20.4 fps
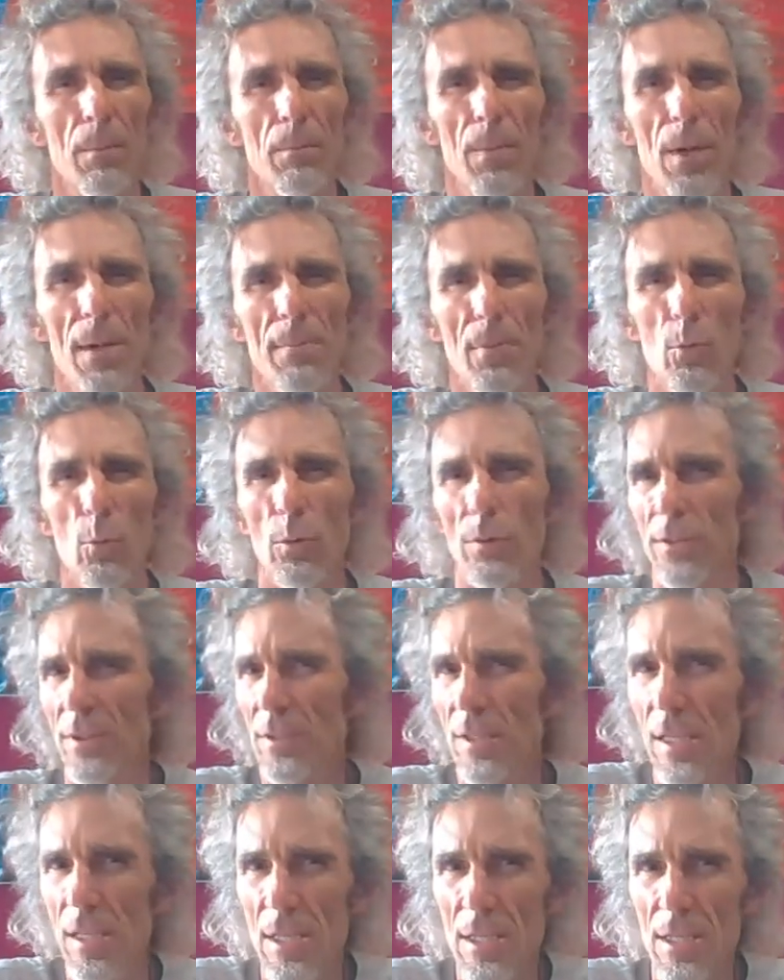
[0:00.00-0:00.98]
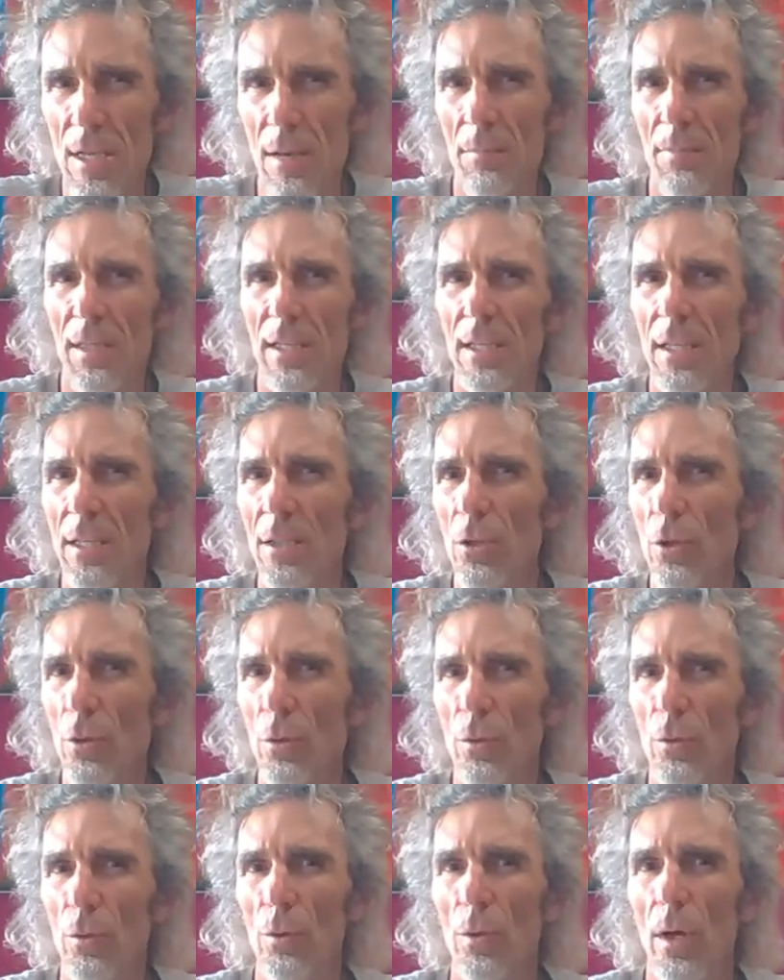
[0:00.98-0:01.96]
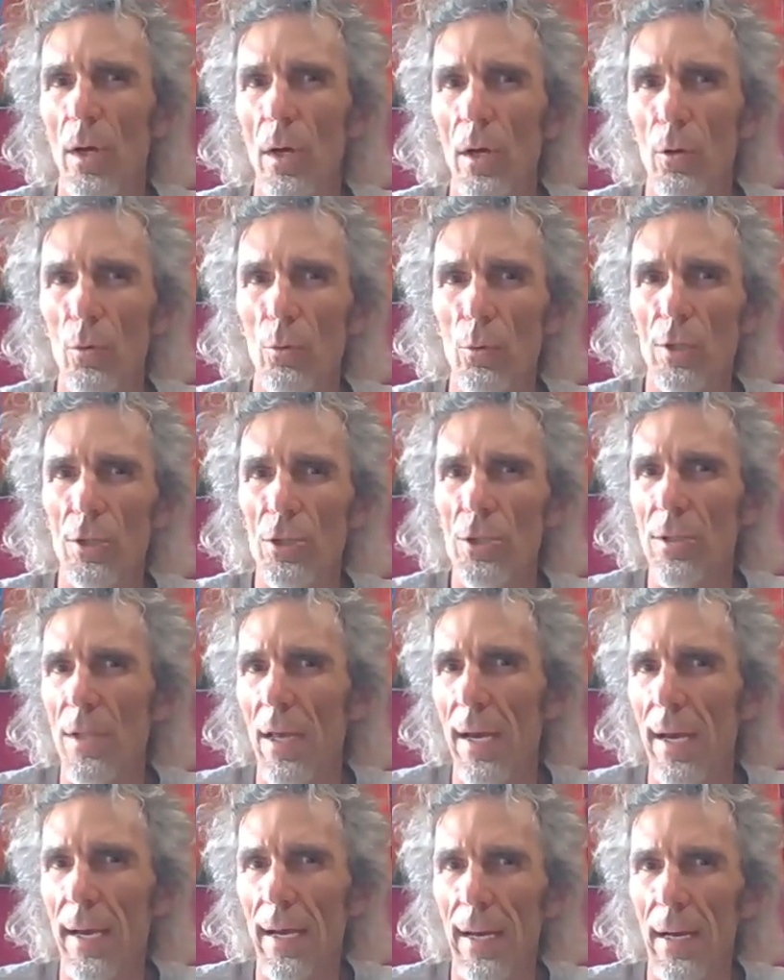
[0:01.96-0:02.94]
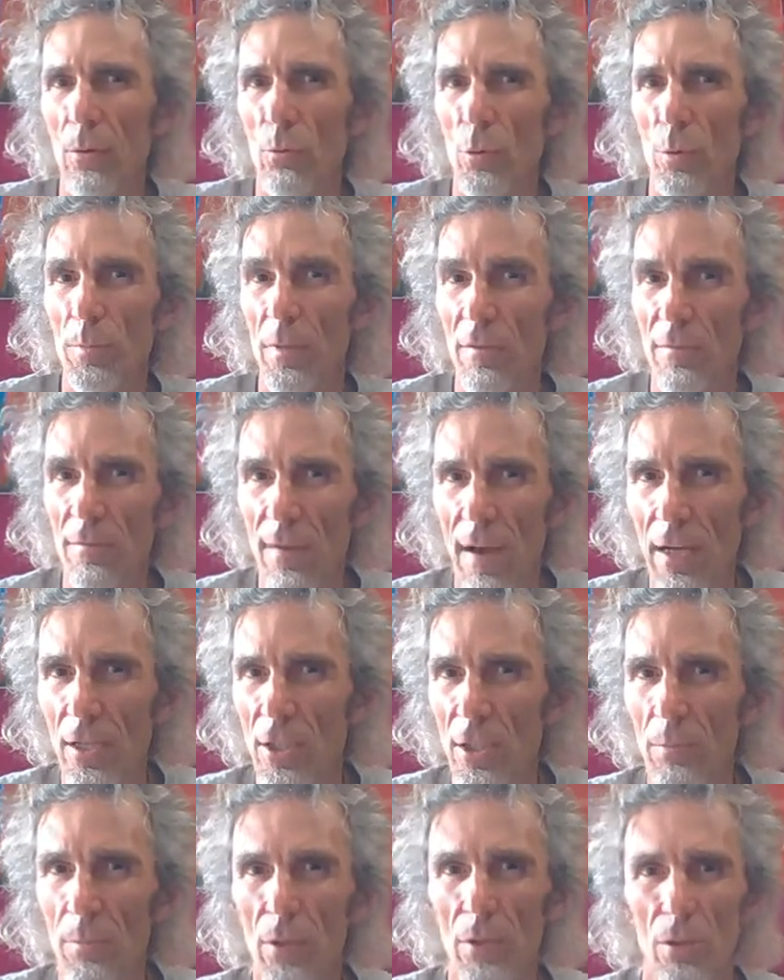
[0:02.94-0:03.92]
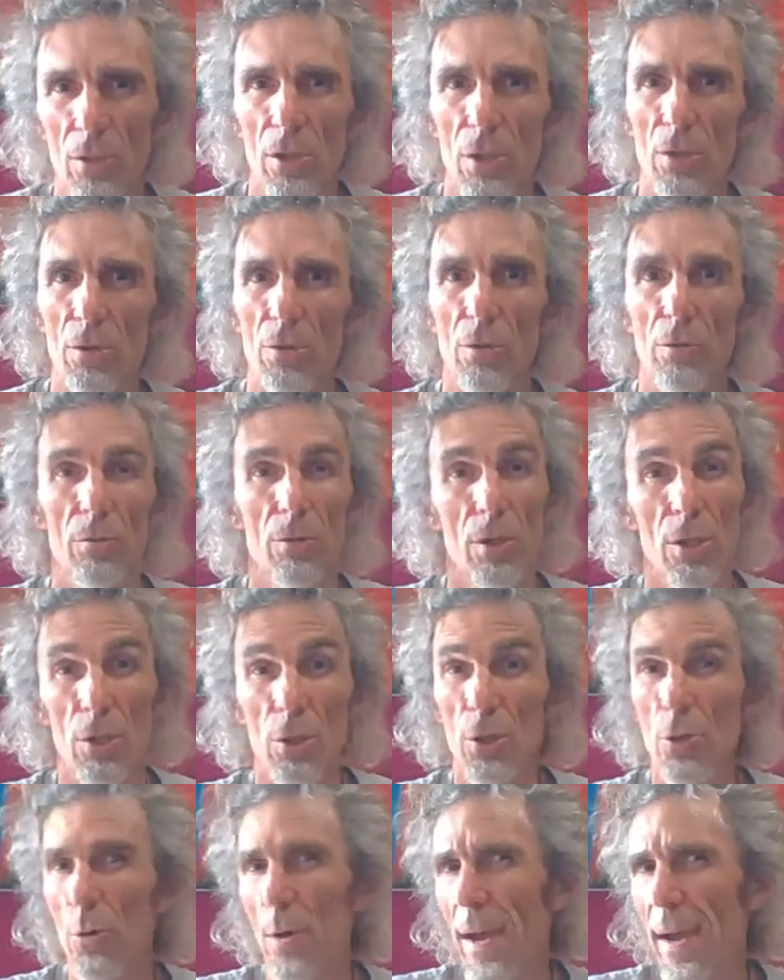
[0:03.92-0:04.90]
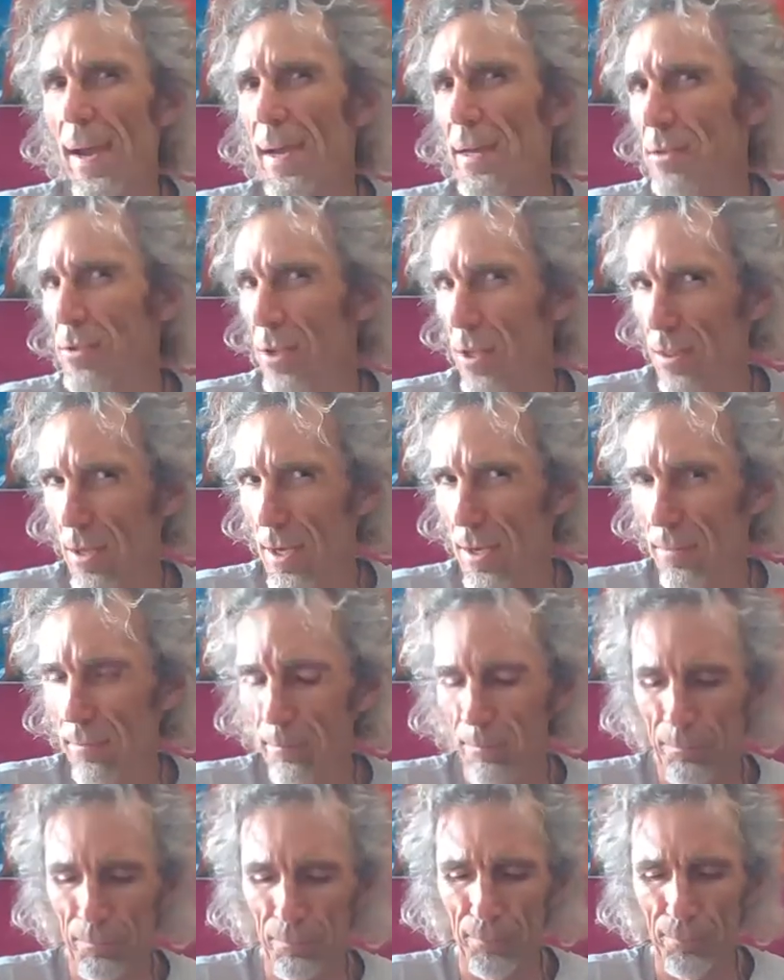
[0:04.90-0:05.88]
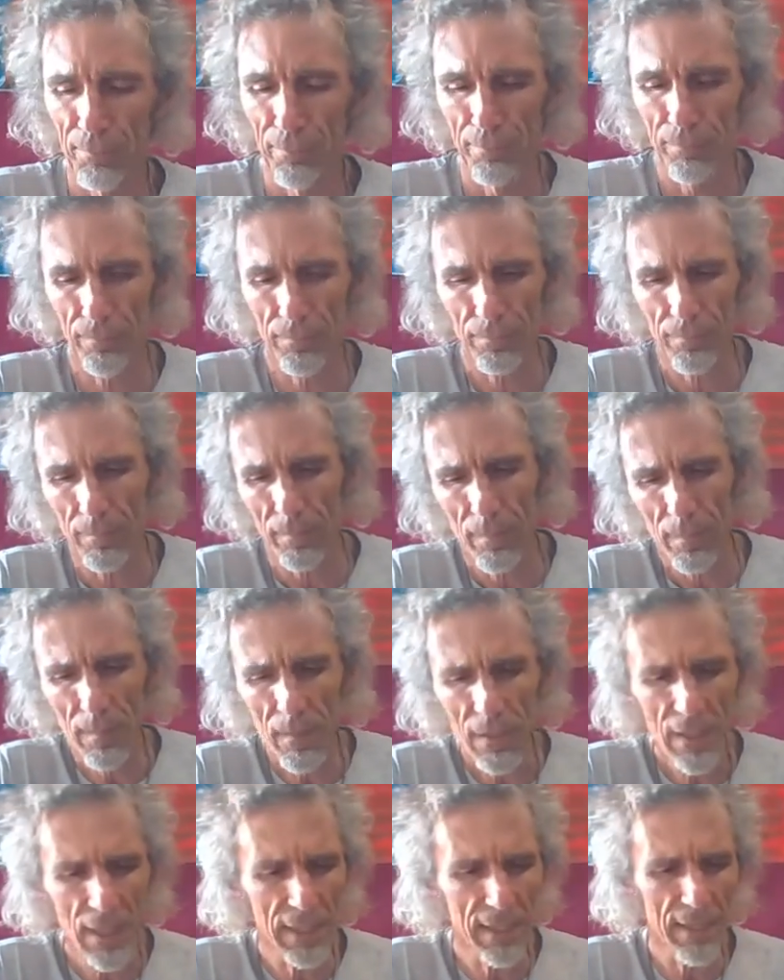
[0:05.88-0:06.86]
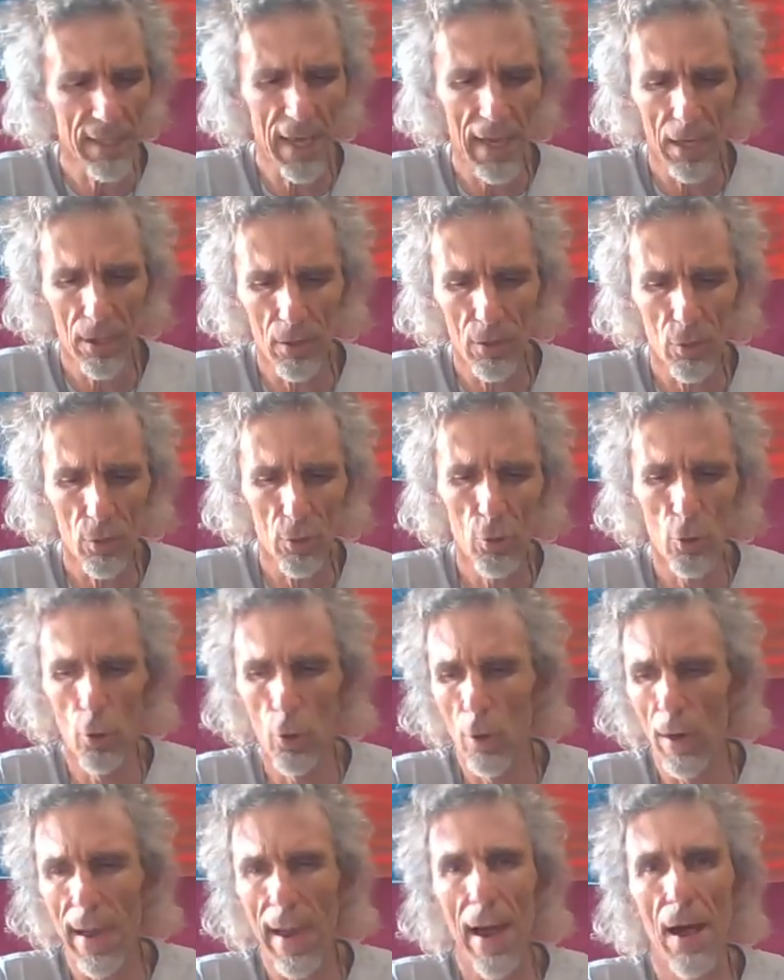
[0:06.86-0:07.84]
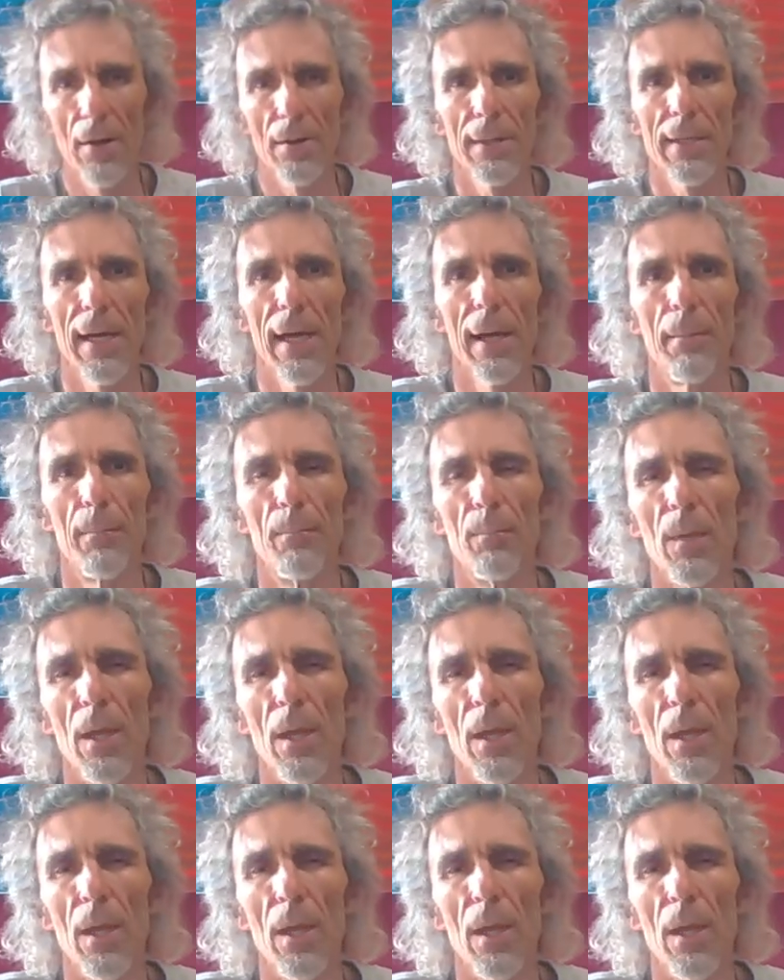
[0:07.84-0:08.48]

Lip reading: People will see something in you which will be valuable to you and to them. Now, your outcome